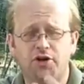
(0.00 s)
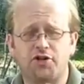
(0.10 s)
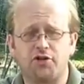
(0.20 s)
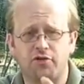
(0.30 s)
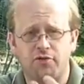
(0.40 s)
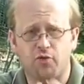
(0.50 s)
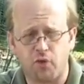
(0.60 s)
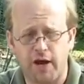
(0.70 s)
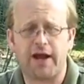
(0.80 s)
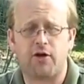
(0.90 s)
moisture
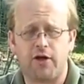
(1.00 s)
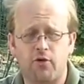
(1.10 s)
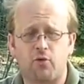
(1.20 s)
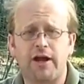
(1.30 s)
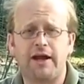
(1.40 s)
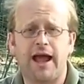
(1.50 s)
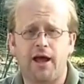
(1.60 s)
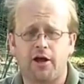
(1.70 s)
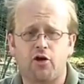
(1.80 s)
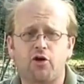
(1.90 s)
and, and rain
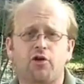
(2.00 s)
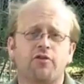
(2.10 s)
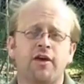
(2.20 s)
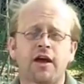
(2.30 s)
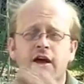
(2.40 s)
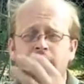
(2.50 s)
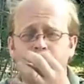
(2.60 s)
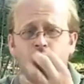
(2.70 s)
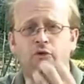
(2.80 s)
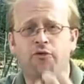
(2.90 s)
occurs,
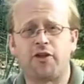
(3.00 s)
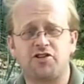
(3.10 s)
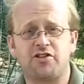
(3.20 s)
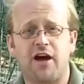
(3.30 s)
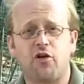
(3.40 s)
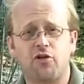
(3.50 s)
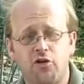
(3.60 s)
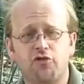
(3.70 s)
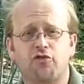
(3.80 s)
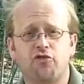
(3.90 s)
it will flush down
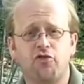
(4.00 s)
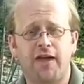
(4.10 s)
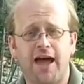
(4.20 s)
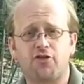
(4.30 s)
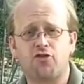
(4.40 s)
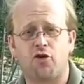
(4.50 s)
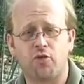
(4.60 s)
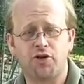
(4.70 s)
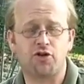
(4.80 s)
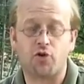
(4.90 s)
closer to the
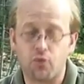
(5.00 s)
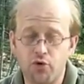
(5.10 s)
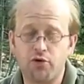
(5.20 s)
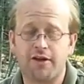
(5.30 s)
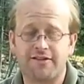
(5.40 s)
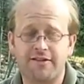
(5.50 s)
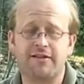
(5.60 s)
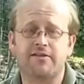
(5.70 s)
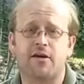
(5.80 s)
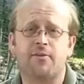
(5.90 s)
actual original root
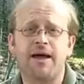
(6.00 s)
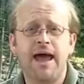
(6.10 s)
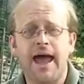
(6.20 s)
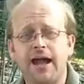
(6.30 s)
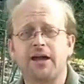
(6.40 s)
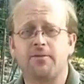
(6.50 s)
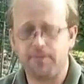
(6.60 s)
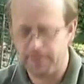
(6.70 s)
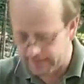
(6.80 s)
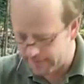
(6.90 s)
system and it
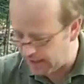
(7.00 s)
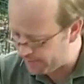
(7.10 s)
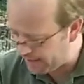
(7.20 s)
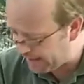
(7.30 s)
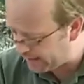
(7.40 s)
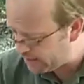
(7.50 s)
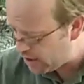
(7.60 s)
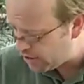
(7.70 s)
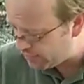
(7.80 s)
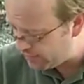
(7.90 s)
can be picked up
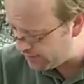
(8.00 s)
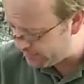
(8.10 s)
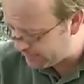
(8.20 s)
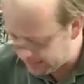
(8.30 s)
and the